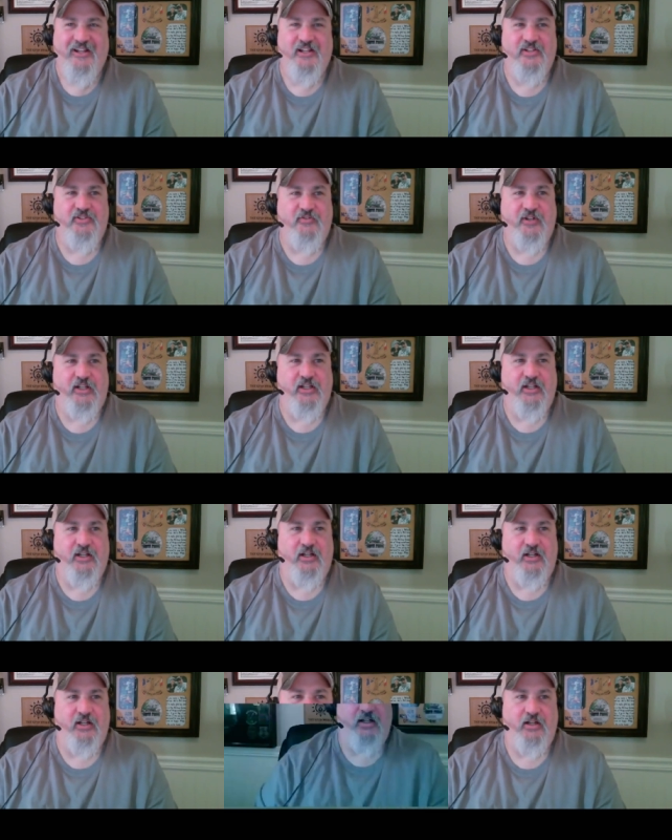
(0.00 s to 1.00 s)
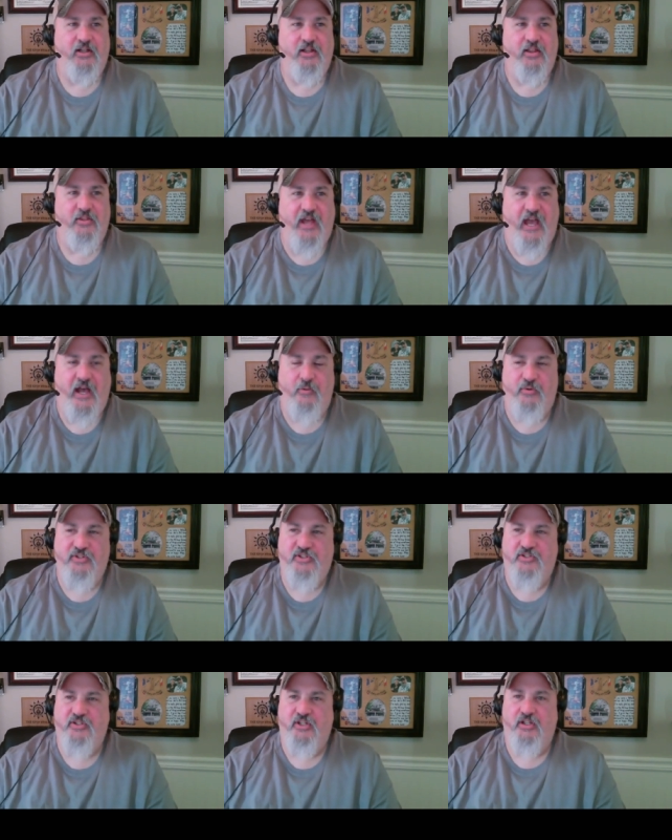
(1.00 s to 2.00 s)
it's funny uh that
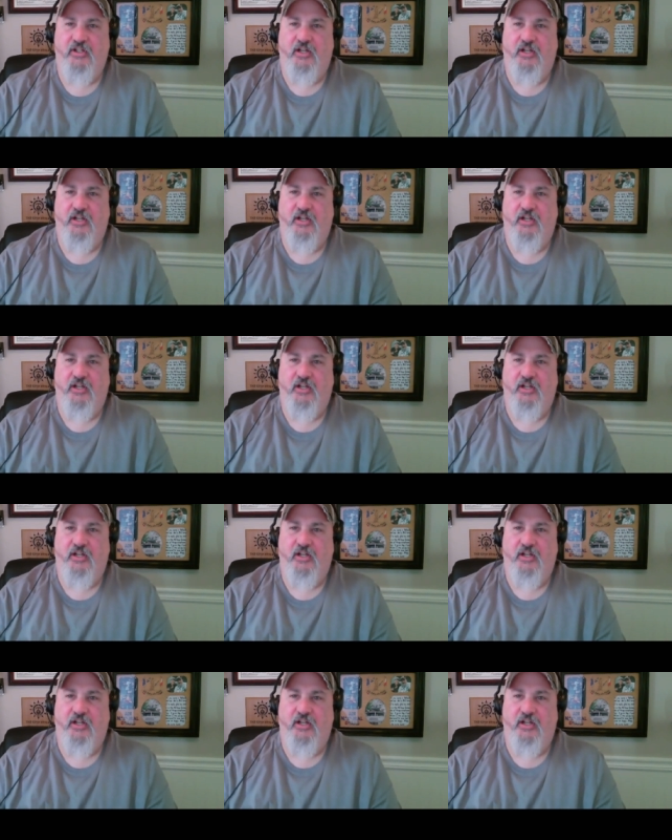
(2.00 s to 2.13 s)
was